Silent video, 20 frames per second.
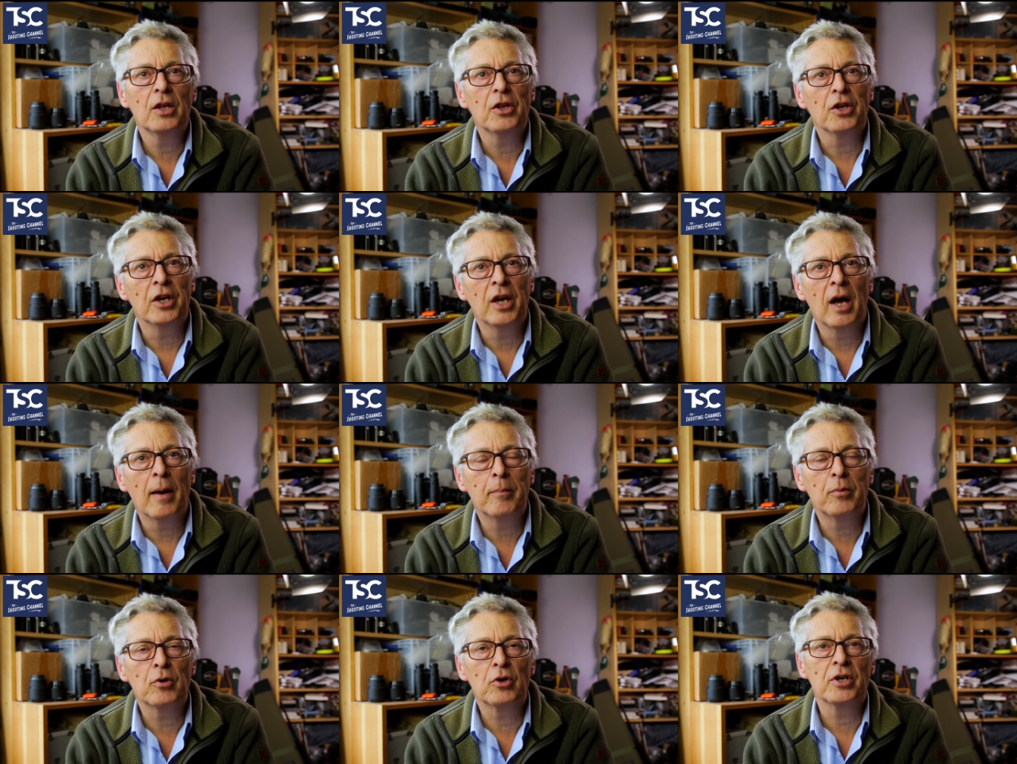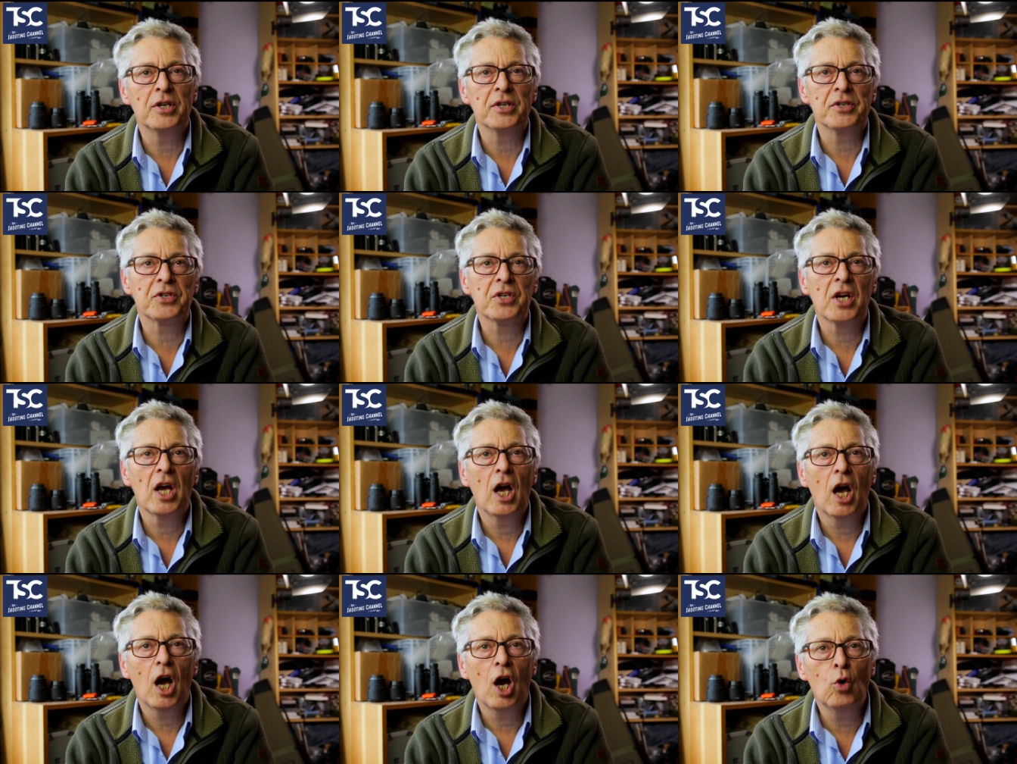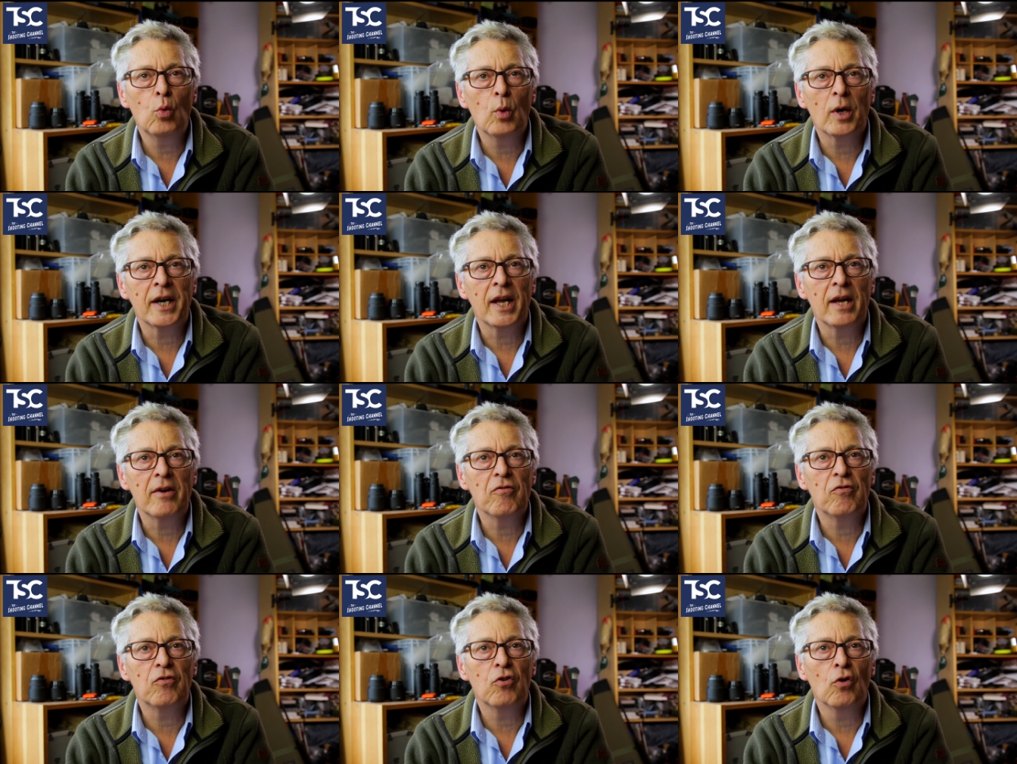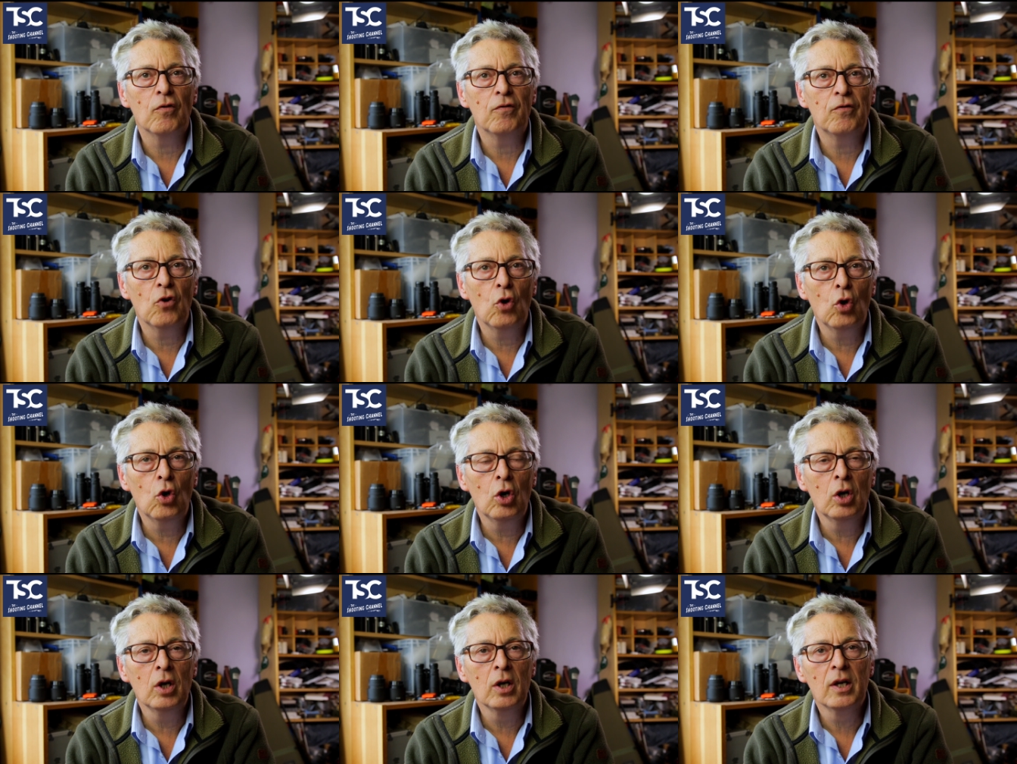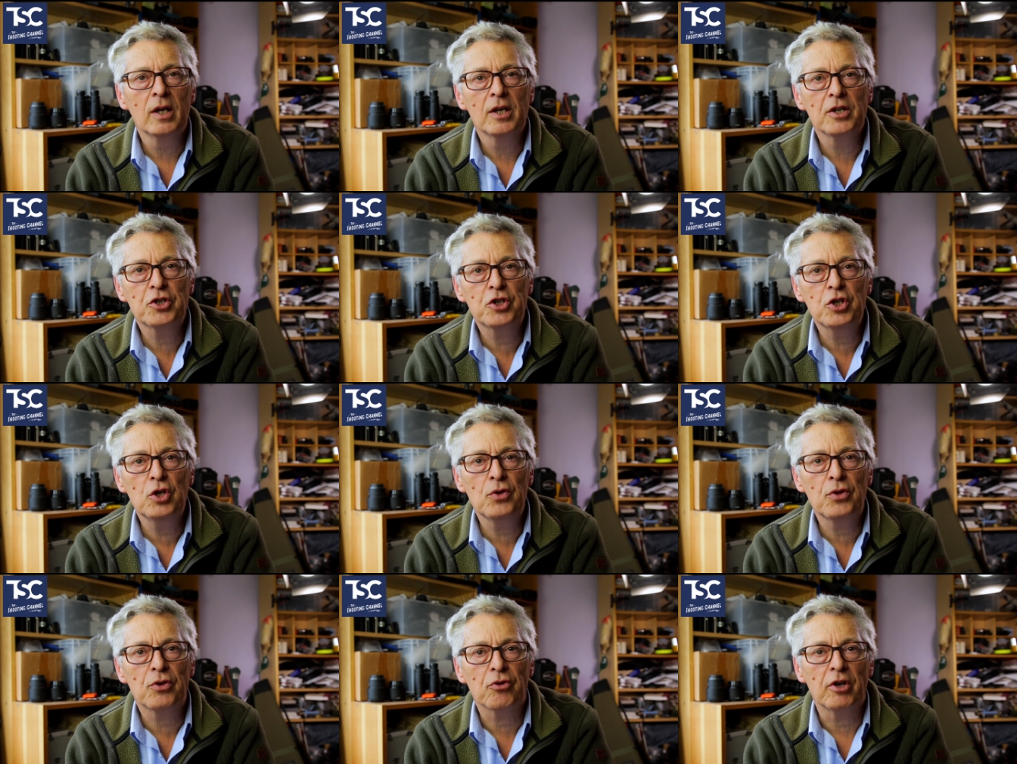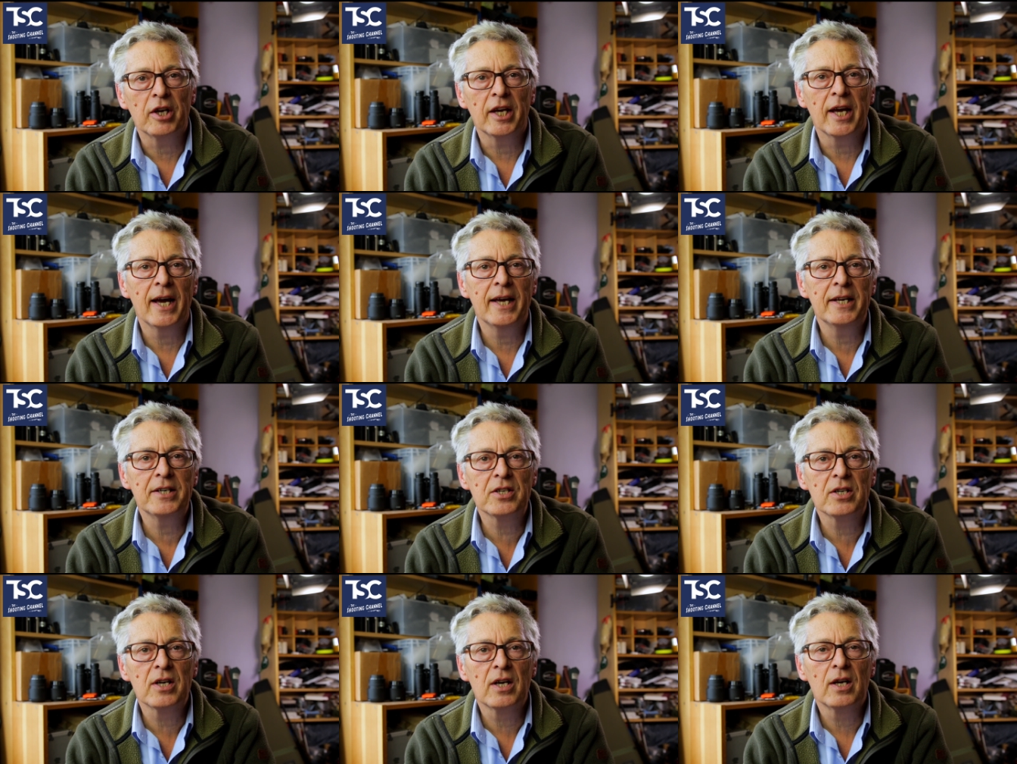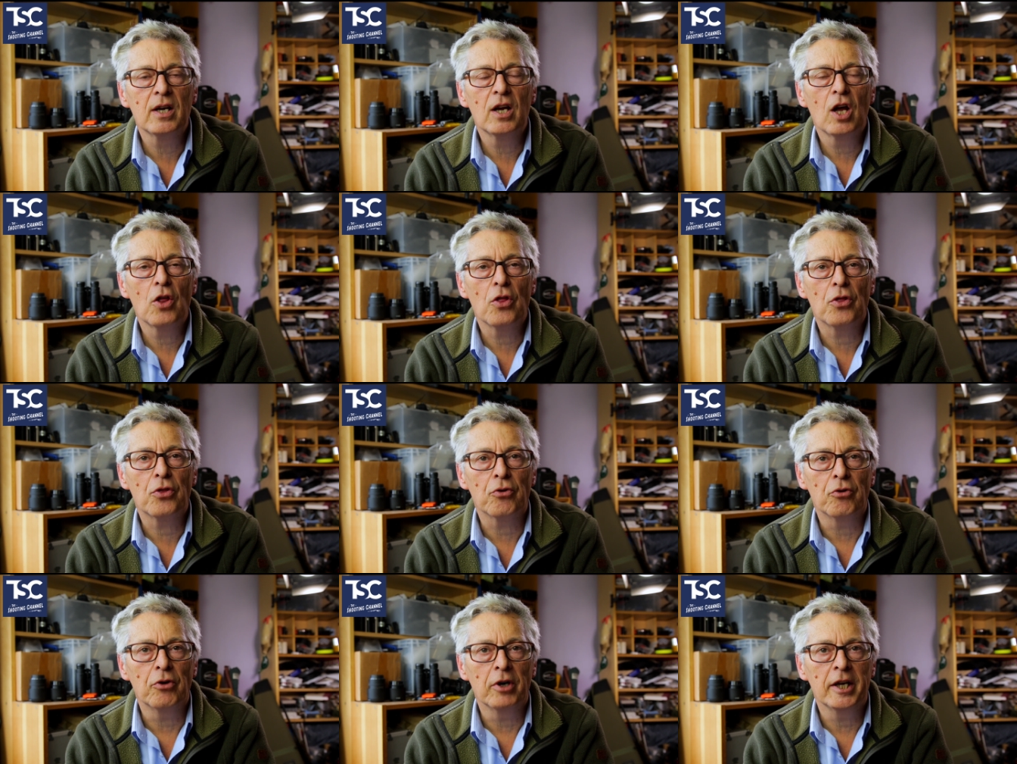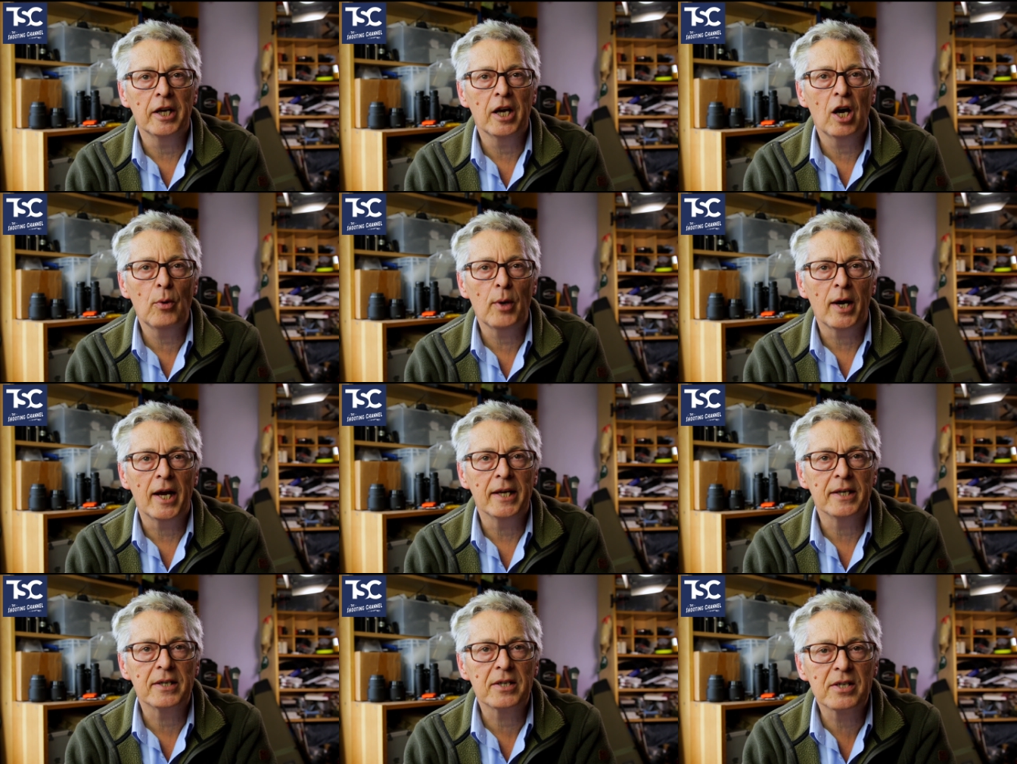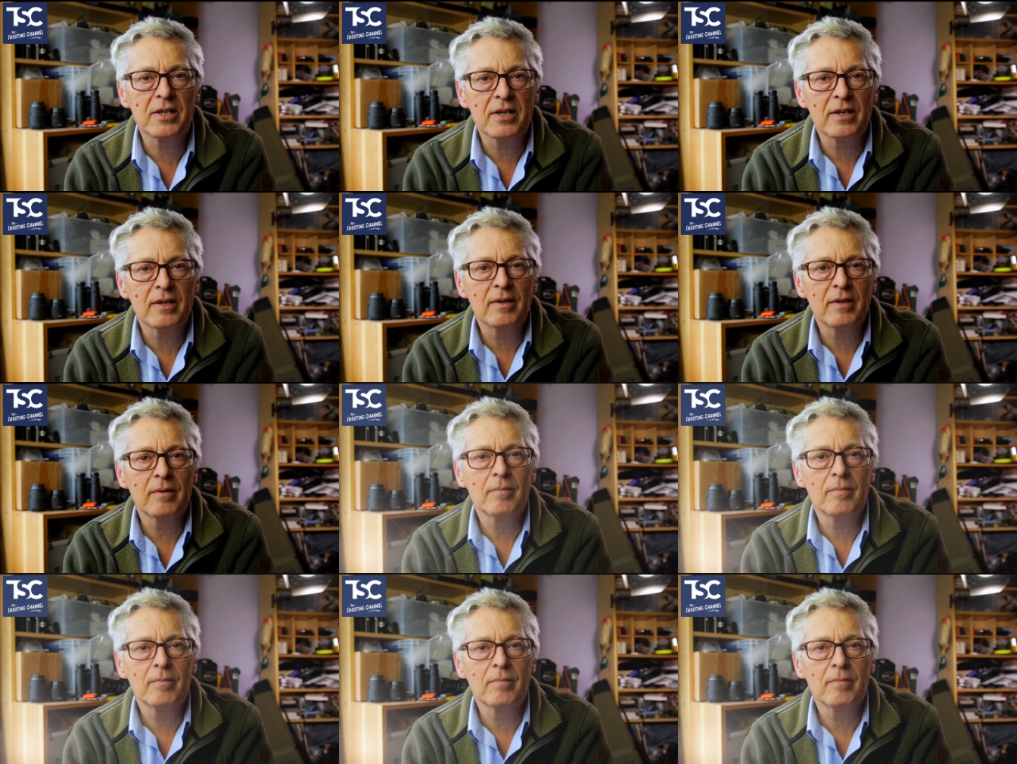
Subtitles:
The number is 01844 238 308.